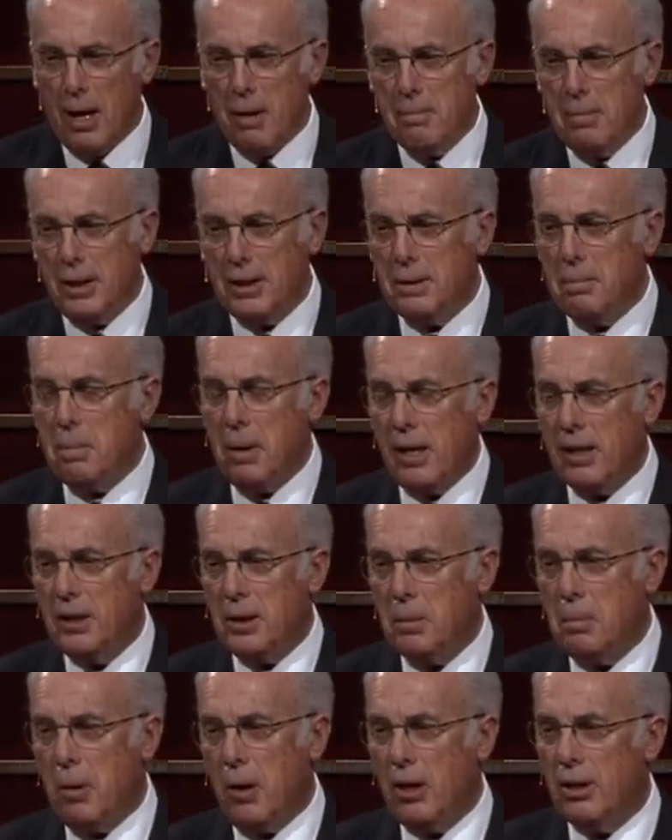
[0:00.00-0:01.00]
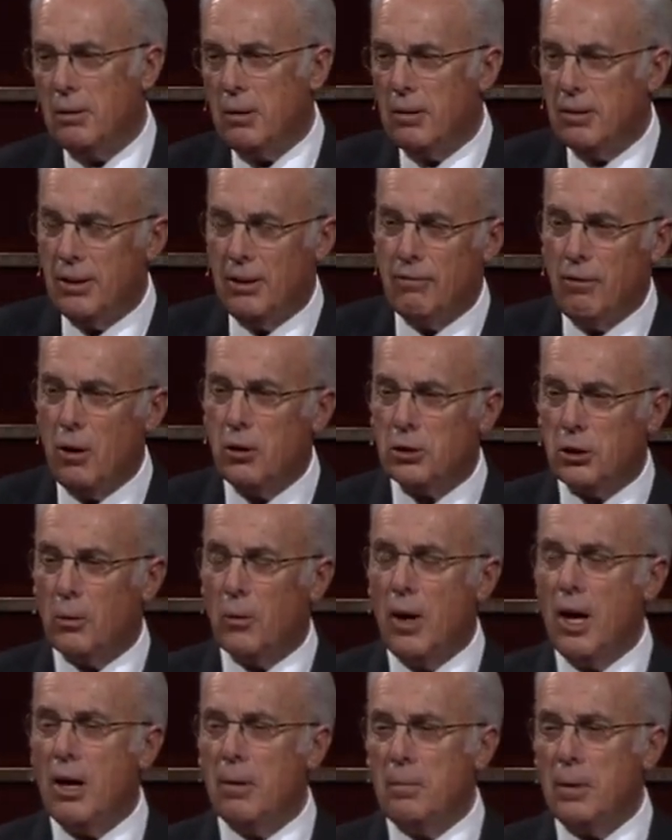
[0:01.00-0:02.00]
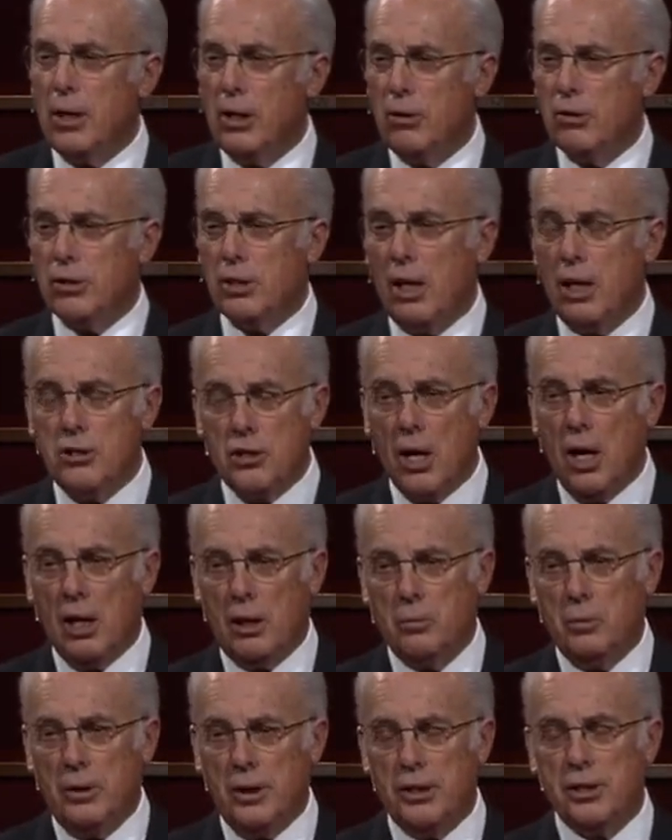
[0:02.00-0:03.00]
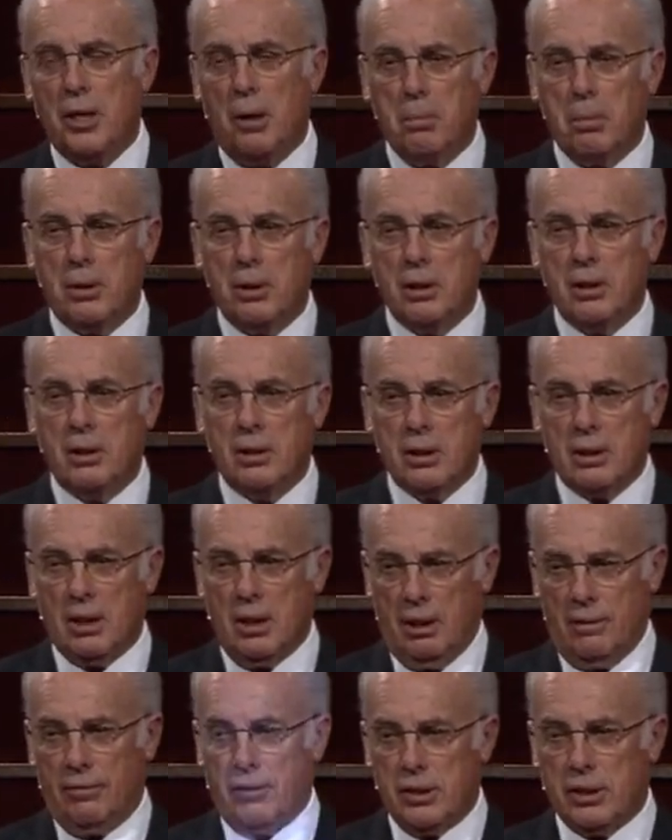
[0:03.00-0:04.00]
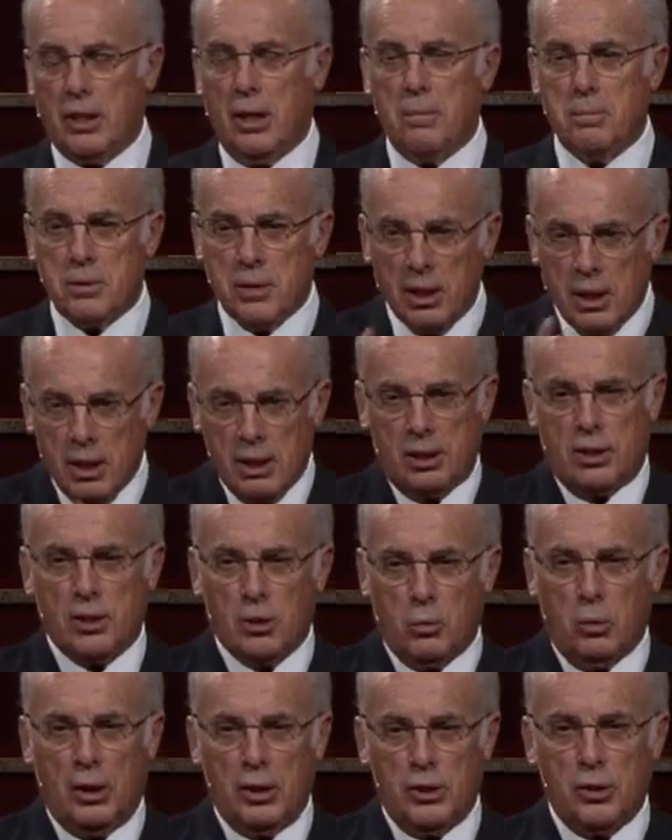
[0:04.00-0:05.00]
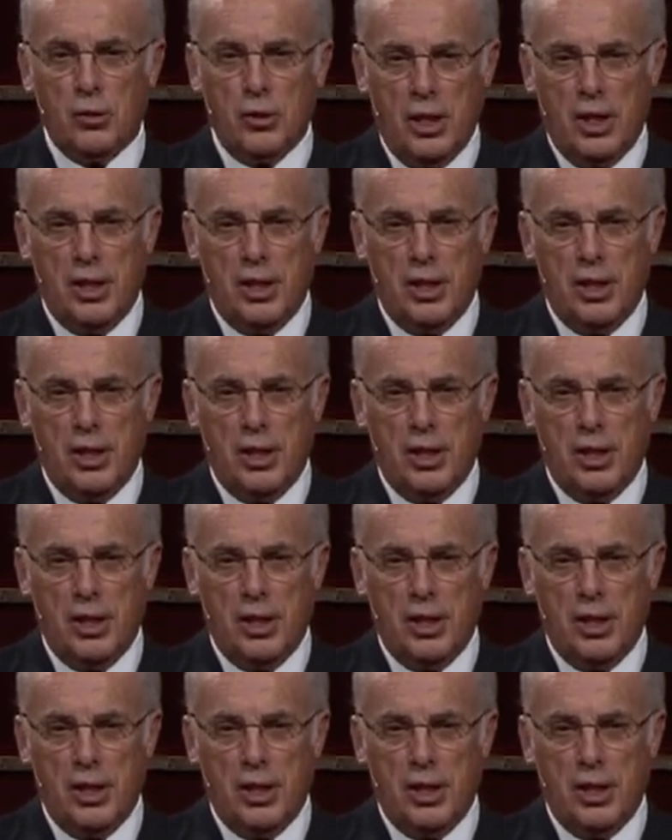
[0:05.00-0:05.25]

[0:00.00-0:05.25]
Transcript: a bit dependent upon the, the folks around me who say, John, when the shepherd conference comes, this is what you